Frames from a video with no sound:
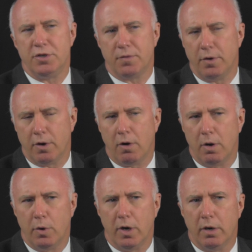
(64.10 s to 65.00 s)
for their
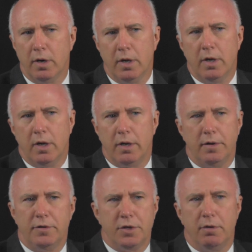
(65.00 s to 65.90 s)
hardware
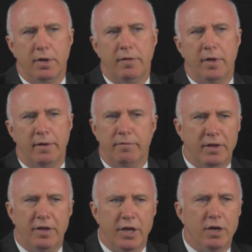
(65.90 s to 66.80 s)
so that
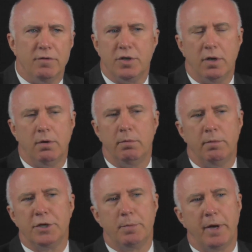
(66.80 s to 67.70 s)
at the end of
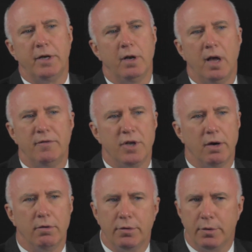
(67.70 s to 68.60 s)
some expected life
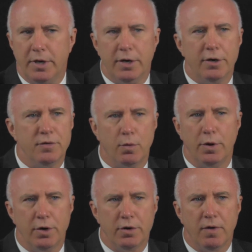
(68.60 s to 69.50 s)
cycle, 3 years,
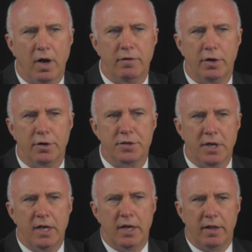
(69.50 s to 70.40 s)
4 years, 5 years,
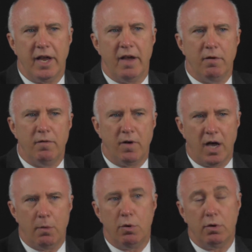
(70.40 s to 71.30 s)
they have a
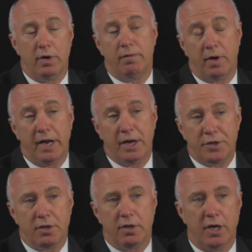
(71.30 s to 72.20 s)
viable and
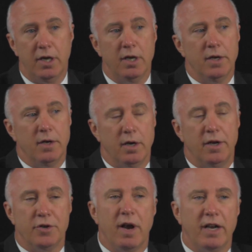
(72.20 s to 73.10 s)
financially
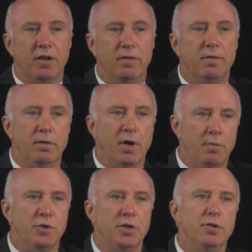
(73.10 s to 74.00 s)
attractive
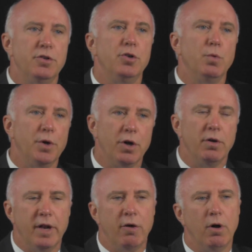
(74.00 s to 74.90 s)
option to
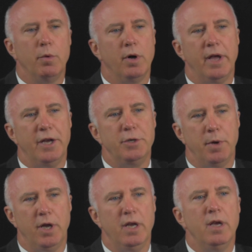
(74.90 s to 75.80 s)
return that hardware to
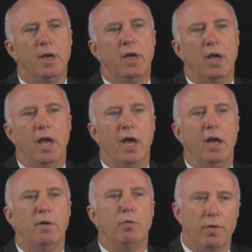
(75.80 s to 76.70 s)
HP
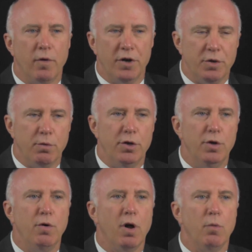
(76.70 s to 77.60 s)
and refresh it with
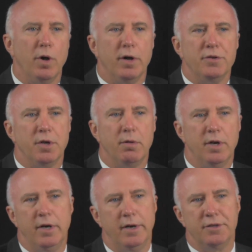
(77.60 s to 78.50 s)
new hardware so
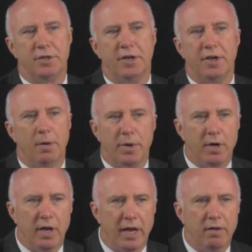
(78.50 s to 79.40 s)
that it doesn't end up in
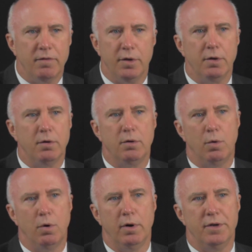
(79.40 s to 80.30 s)
a landfill
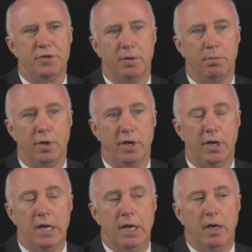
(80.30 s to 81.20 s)
or is
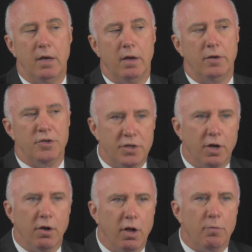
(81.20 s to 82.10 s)
simply
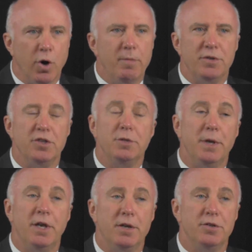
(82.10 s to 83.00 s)
still on premises
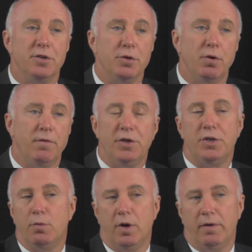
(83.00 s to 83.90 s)
because there's no
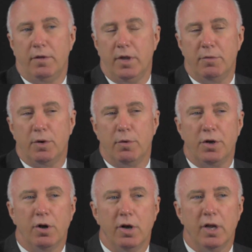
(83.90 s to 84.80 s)
efficient way for them to
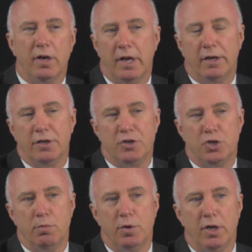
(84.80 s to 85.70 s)
return it and
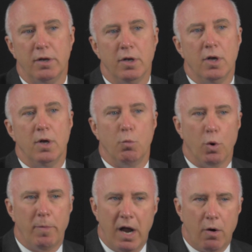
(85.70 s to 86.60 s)
consuming
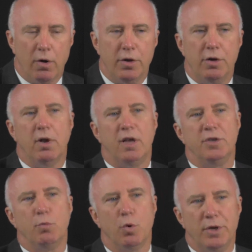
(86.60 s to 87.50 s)
more power and
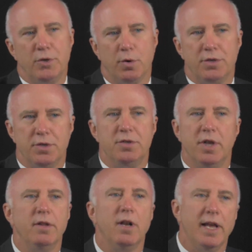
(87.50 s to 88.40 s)
utilizing more resources
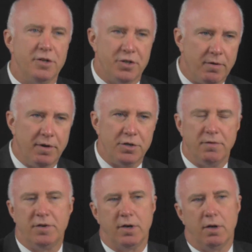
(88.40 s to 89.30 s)
than the latest
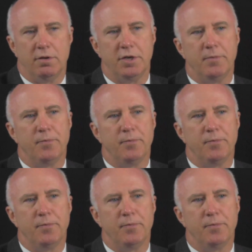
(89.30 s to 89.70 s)
generation of technology.